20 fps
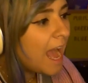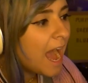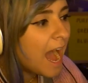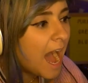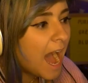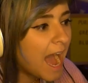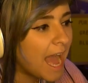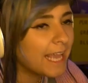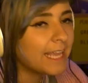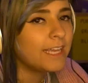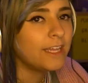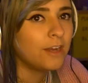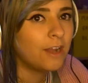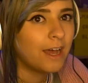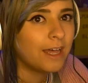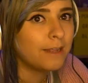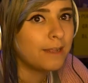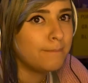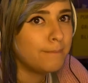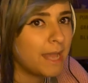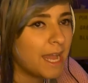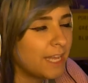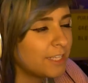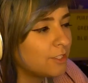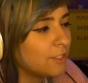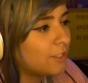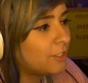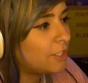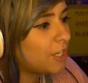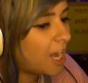I cannot
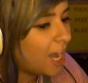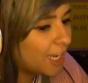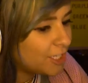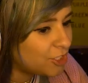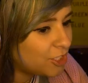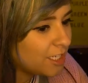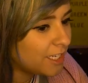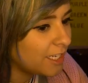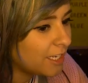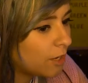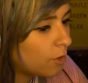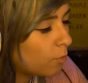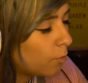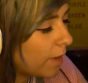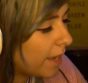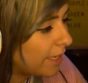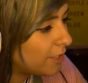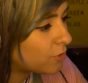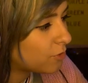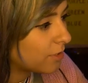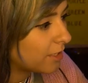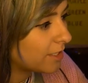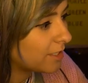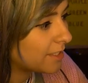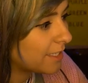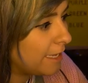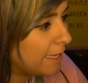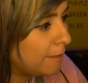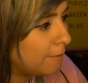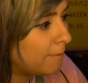imagine touching a waitress
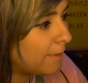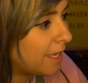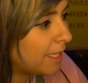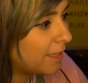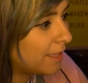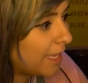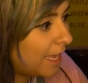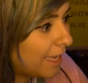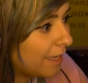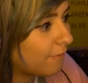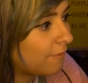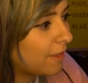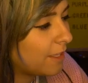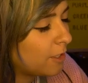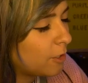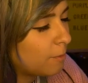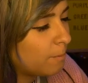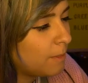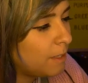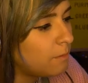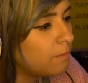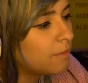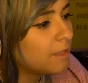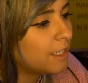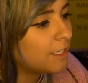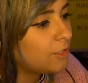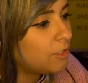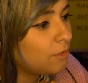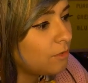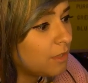in my life, and there are people
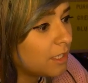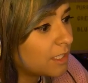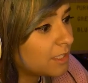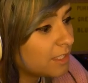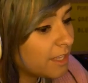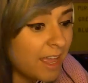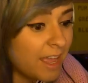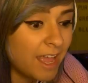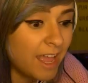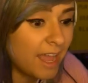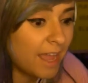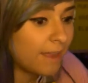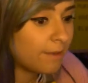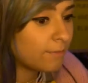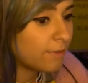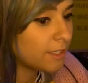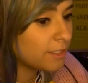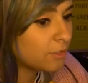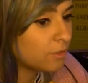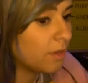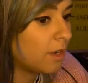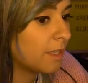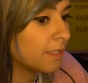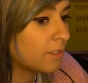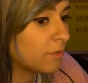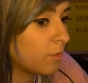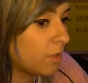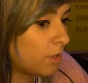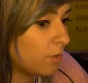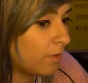that do this at
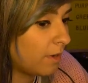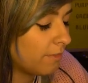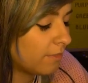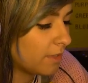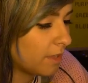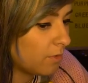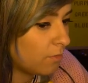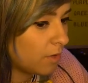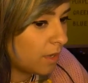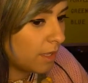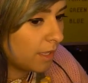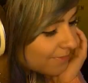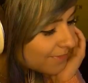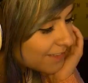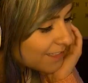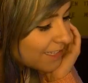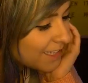restaurants with whoever they want.